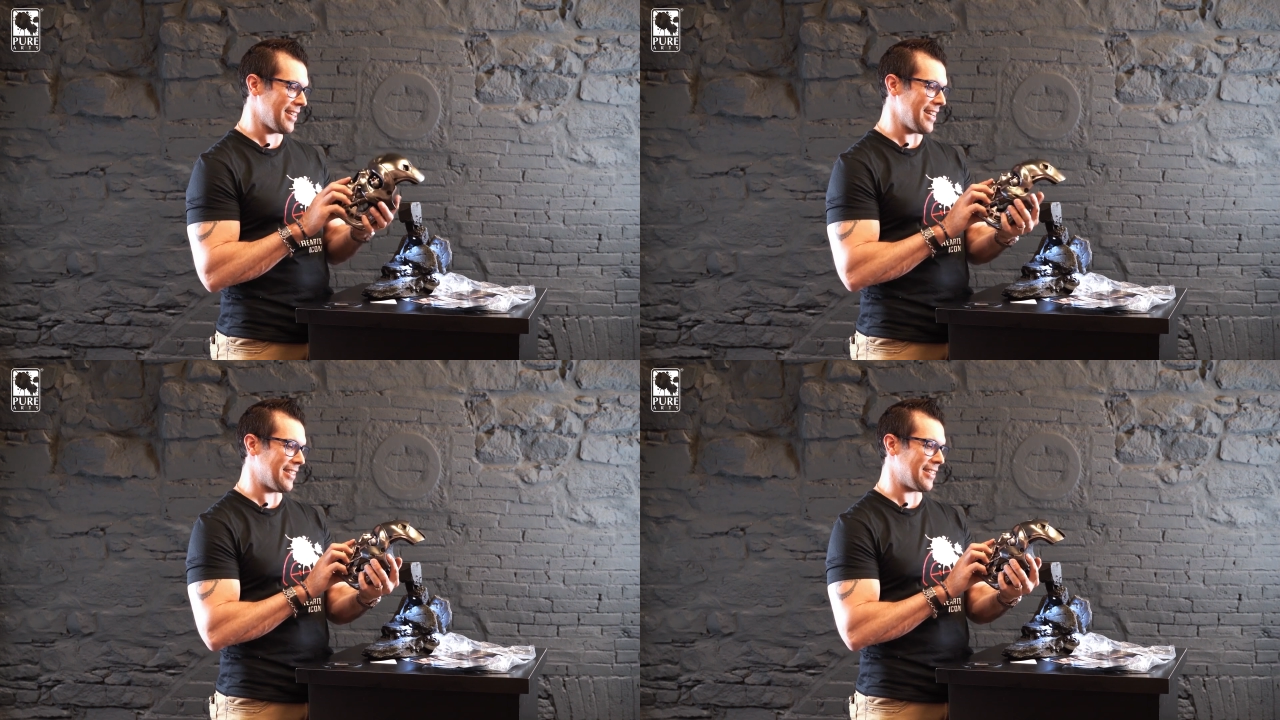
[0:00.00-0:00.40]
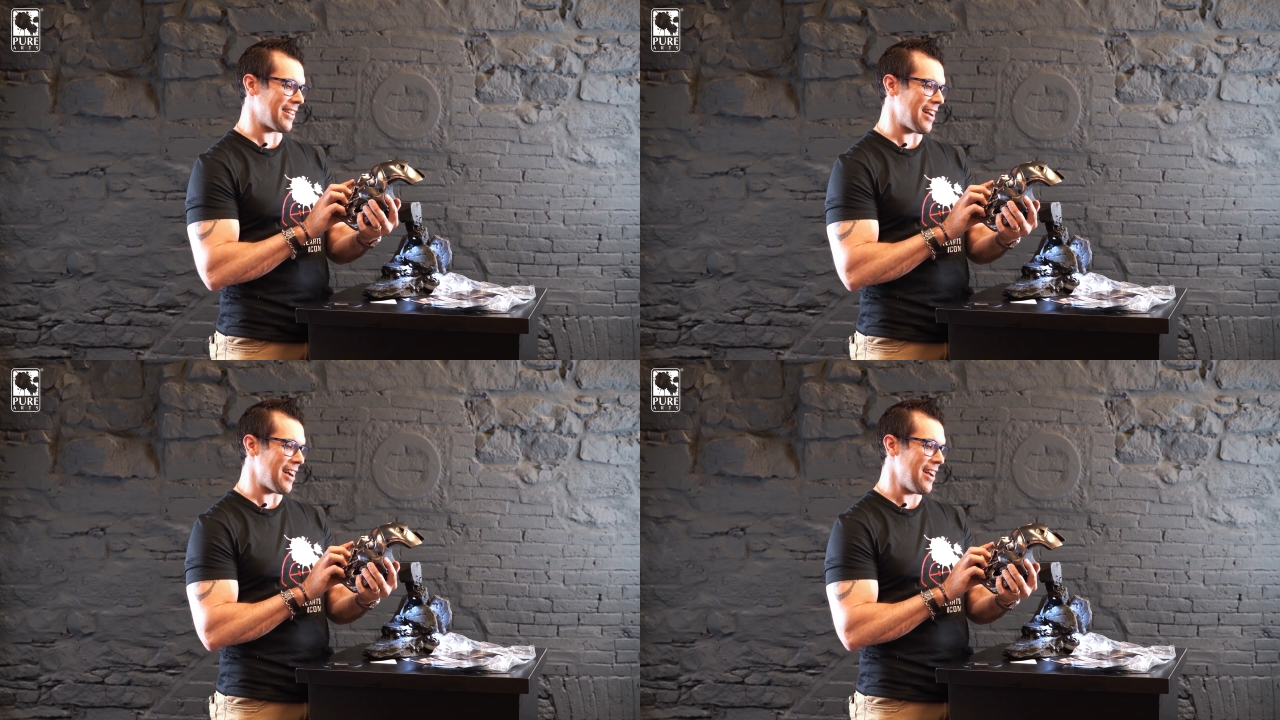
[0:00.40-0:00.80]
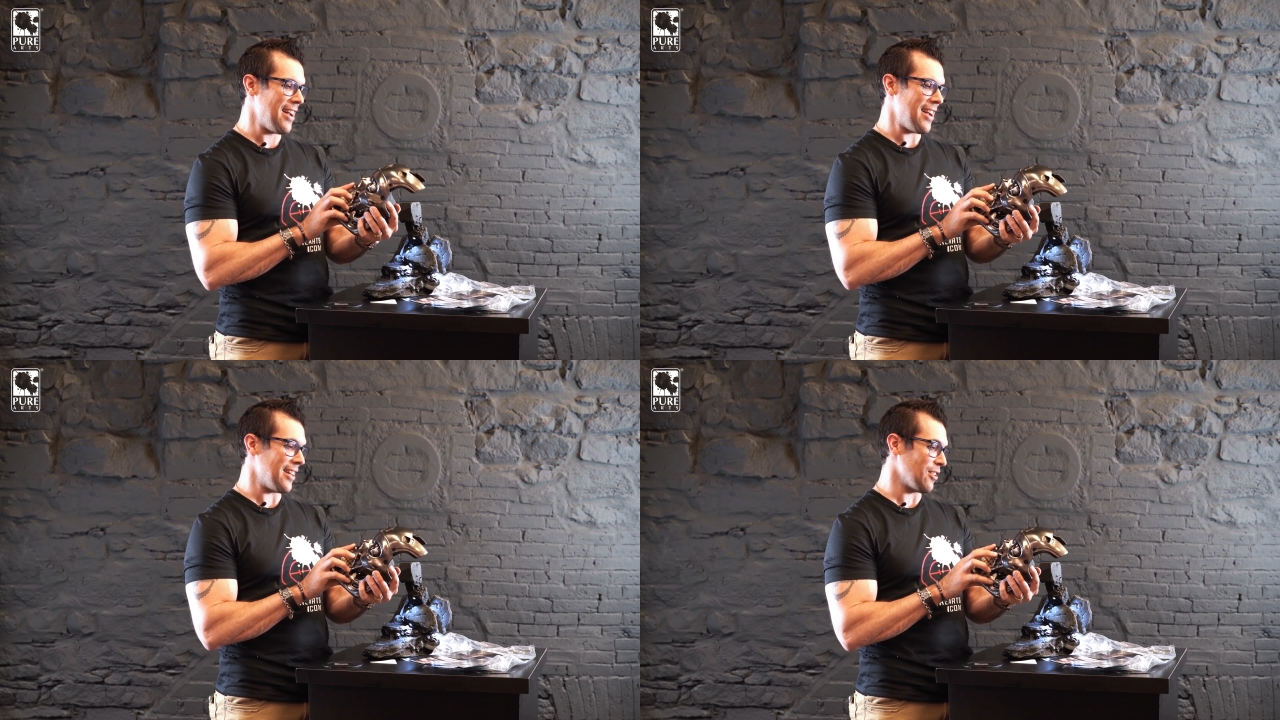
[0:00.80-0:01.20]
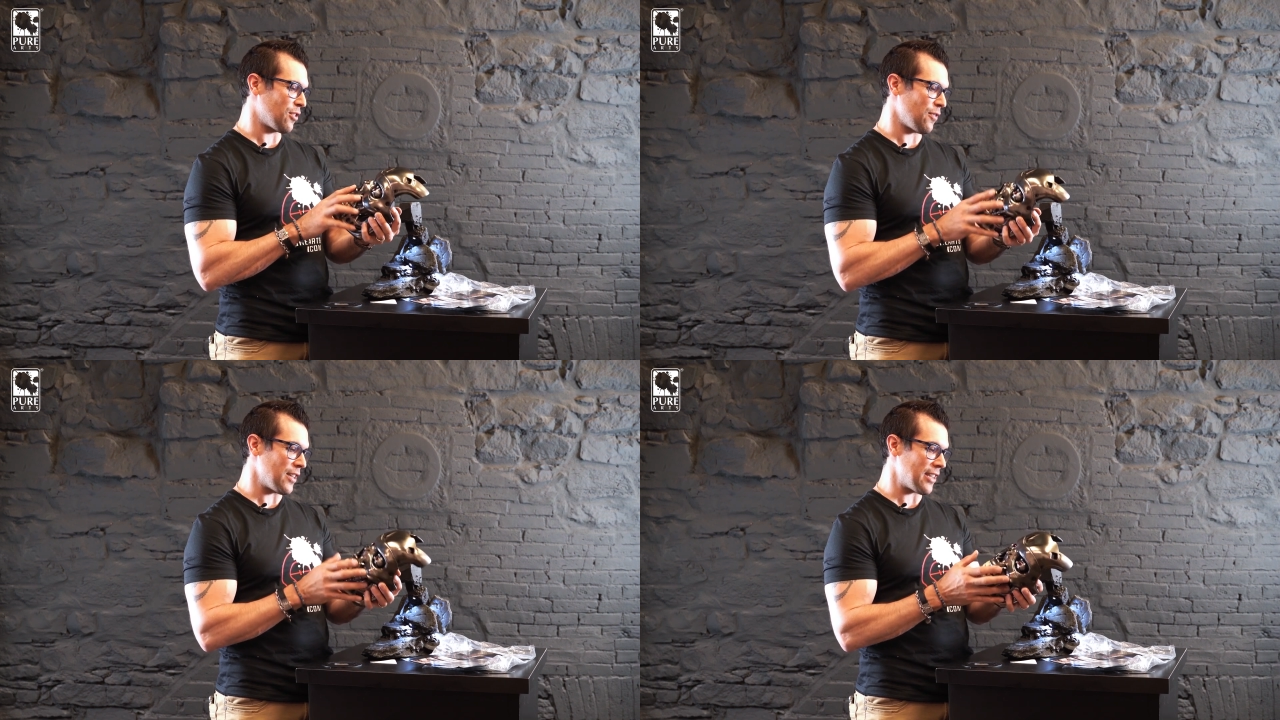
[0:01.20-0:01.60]
It
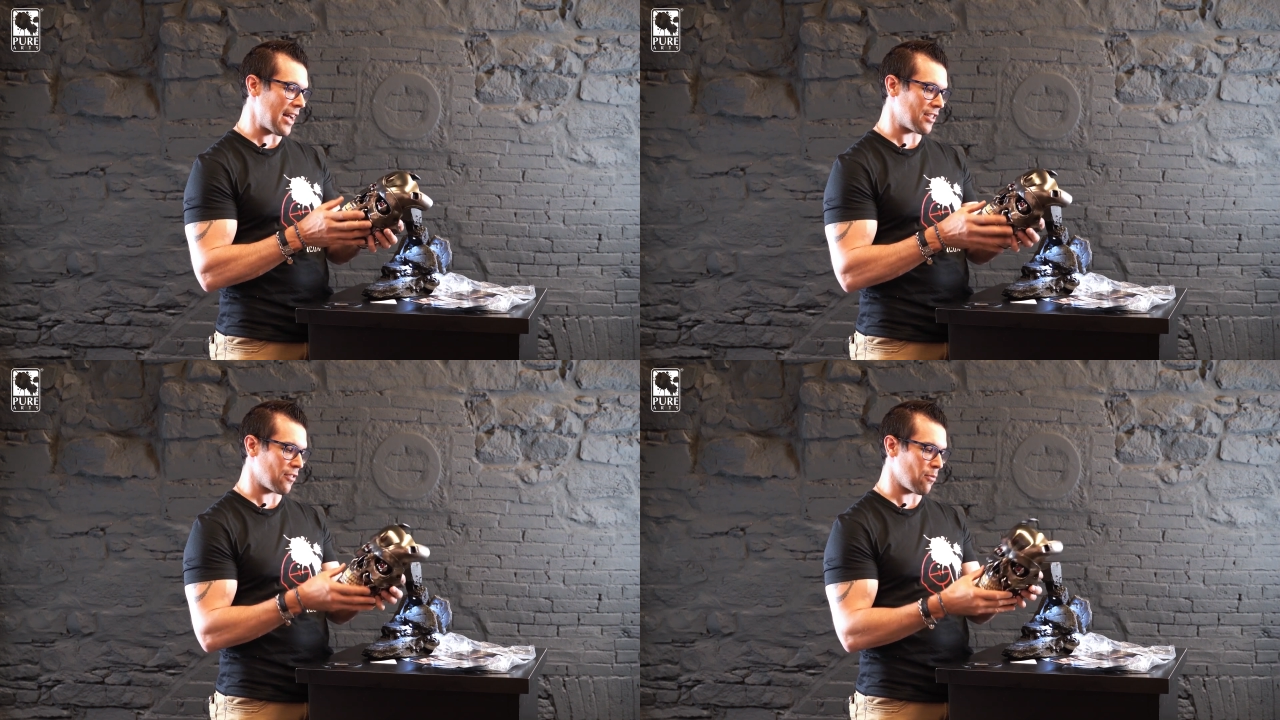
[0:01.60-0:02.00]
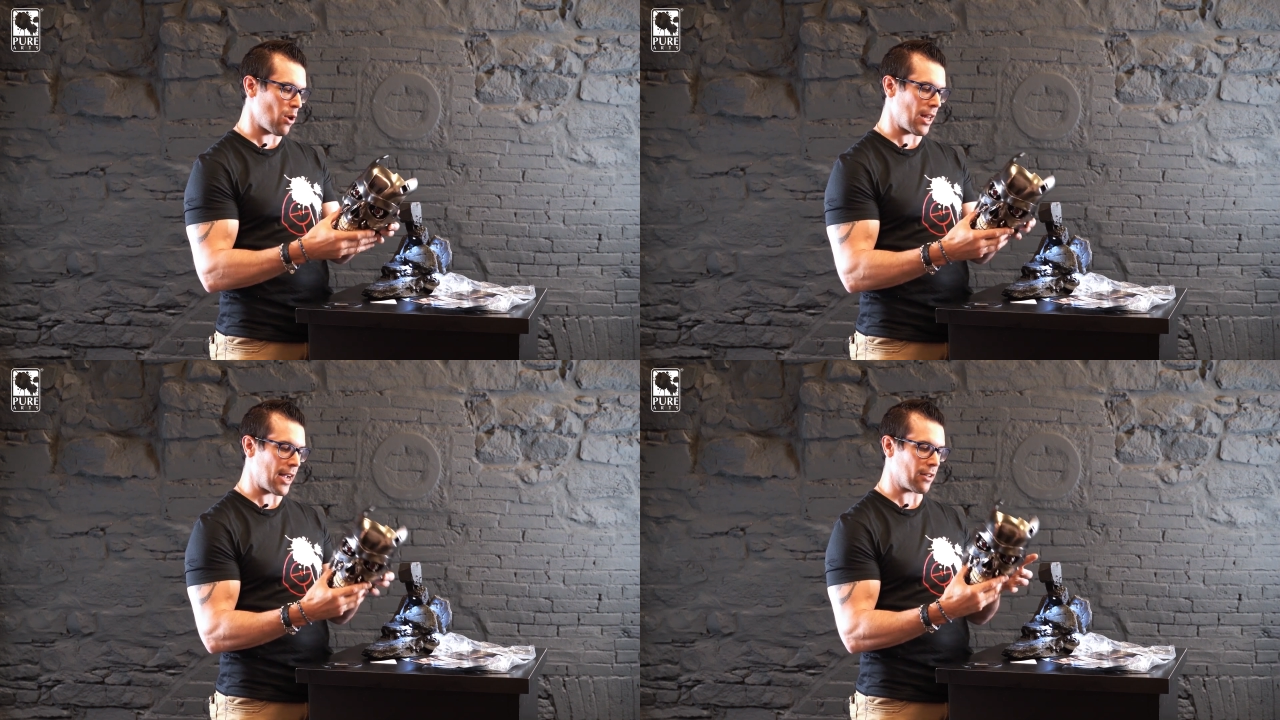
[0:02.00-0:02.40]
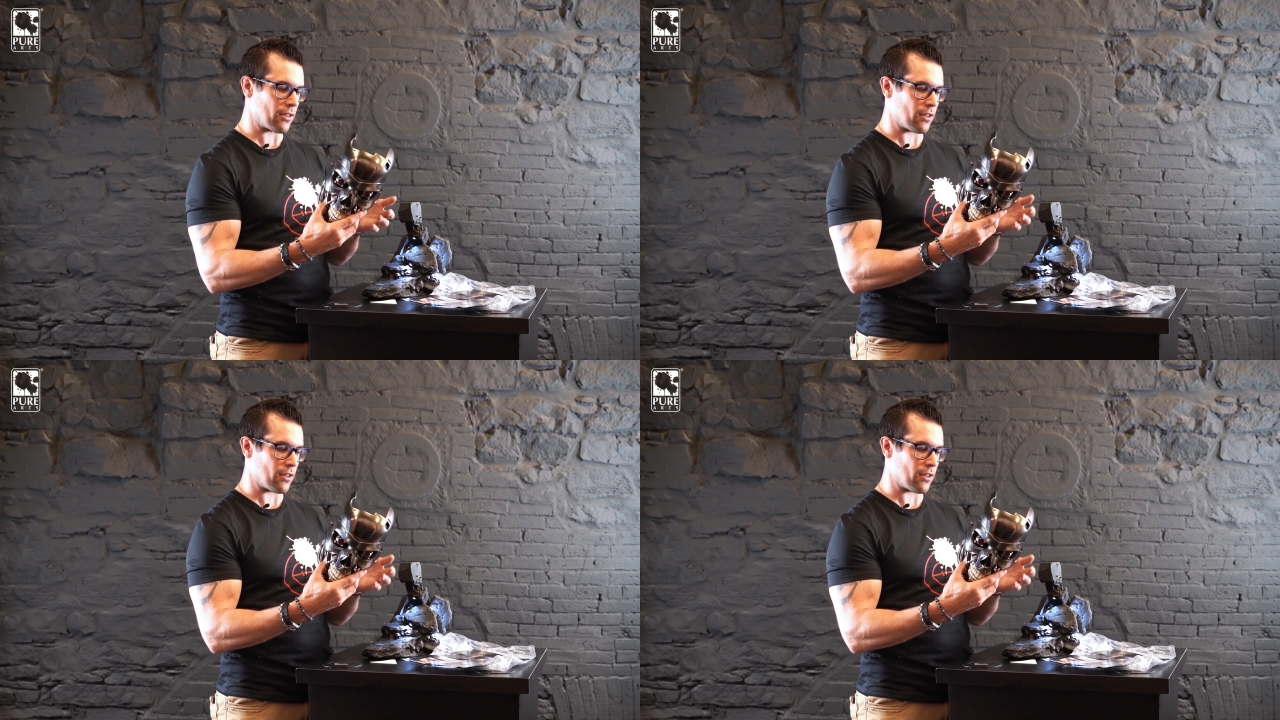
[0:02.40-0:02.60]
looks fantastic from all angles.